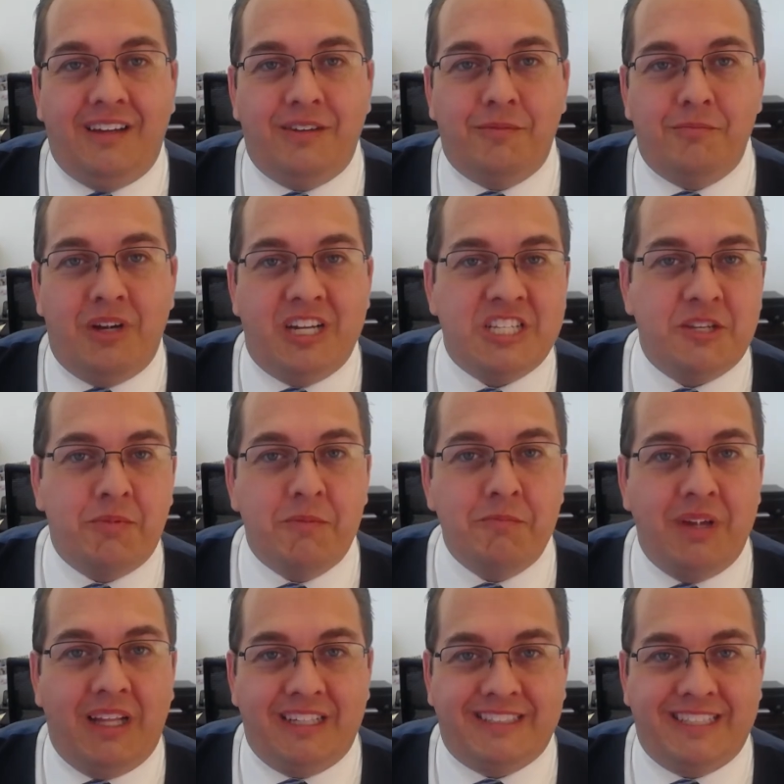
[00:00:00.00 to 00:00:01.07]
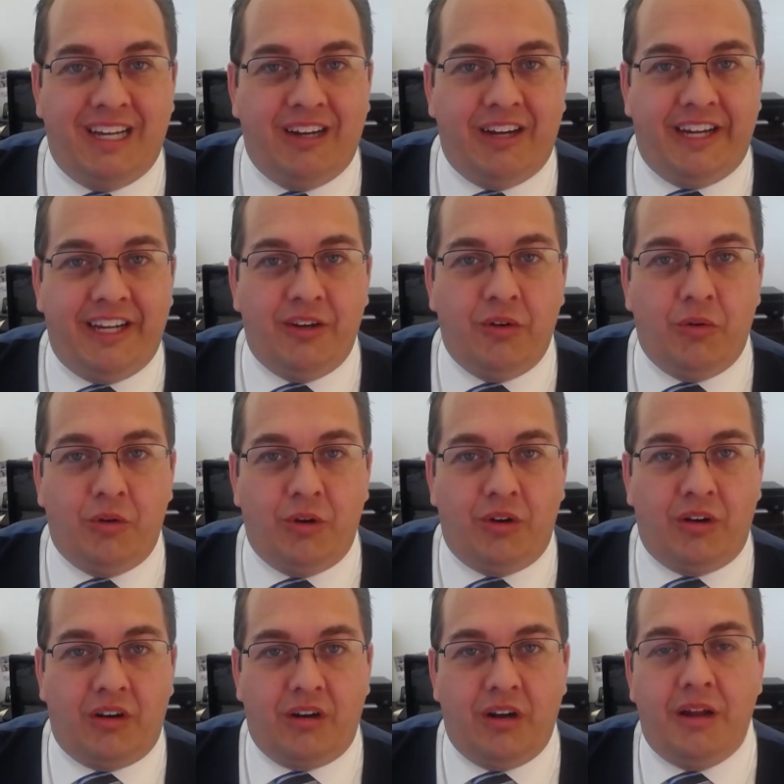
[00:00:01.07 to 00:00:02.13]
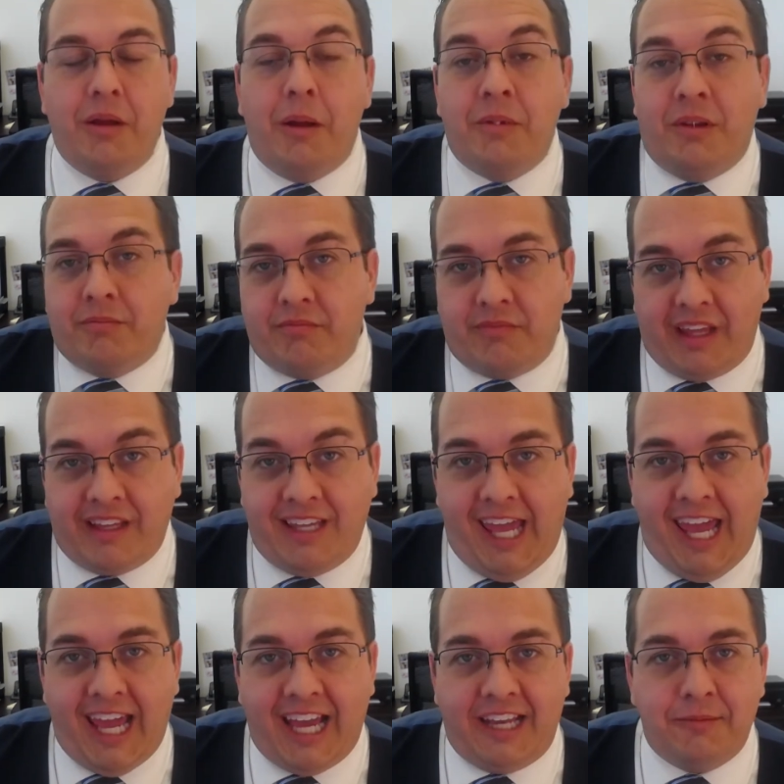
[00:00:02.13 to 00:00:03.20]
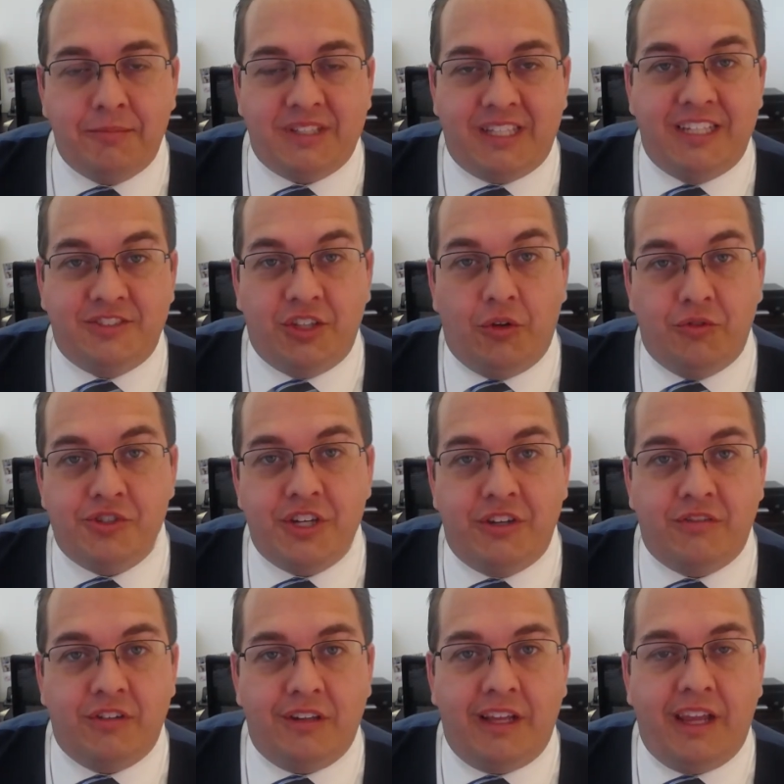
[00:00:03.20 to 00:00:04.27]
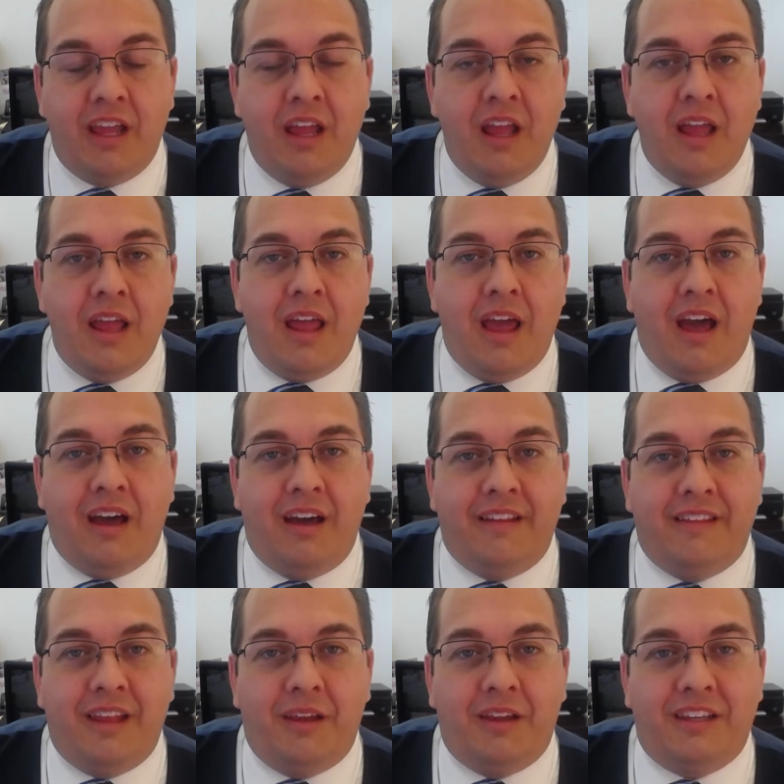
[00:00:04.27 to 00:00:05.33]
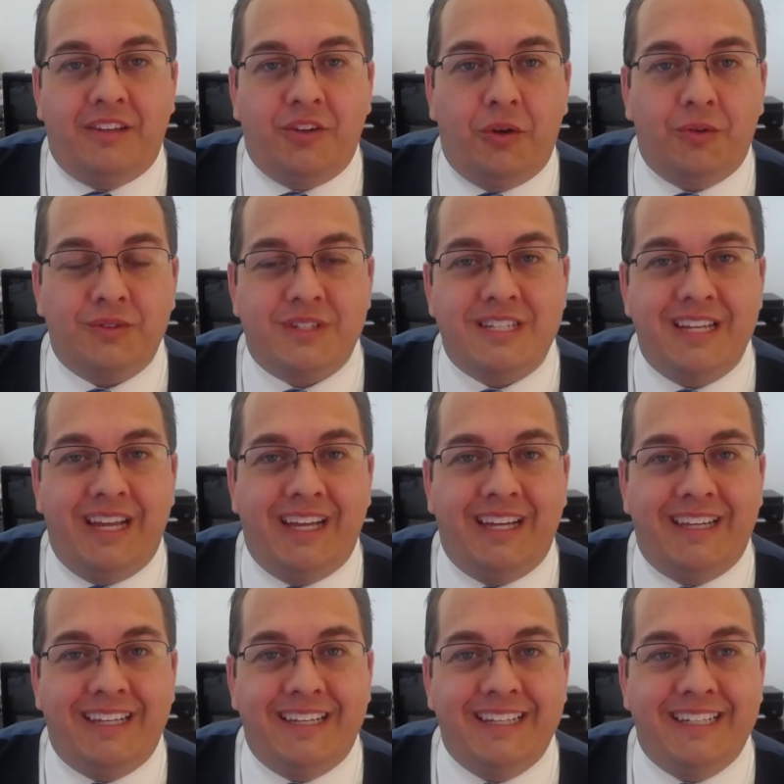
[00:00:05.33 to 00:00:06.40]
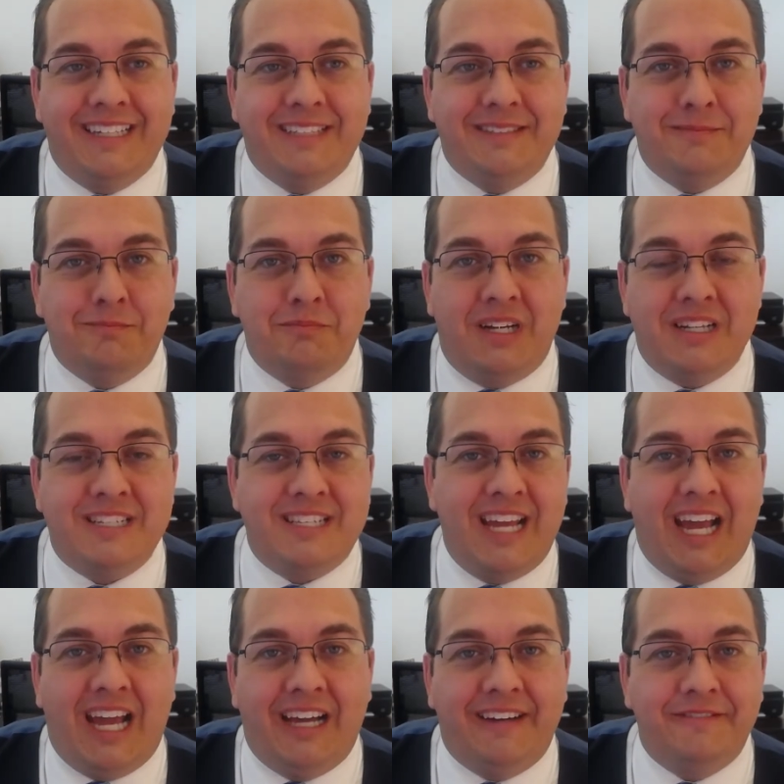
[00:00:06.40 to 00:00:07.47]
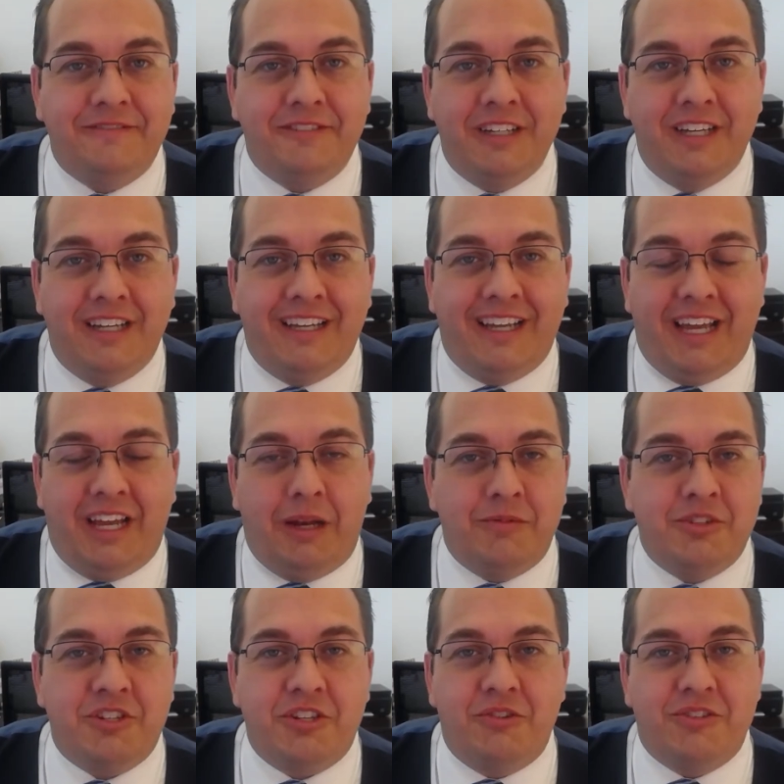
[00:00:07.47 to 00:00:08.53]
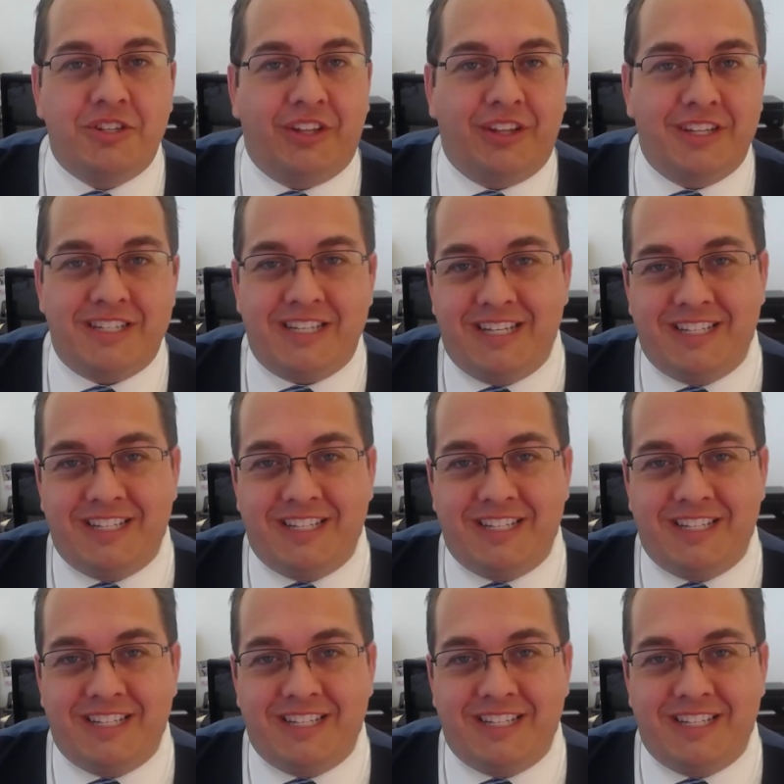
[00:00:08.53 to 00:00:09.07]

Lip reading: must be military, or they can, but they don't generally. They don't say must have, and I'm just using this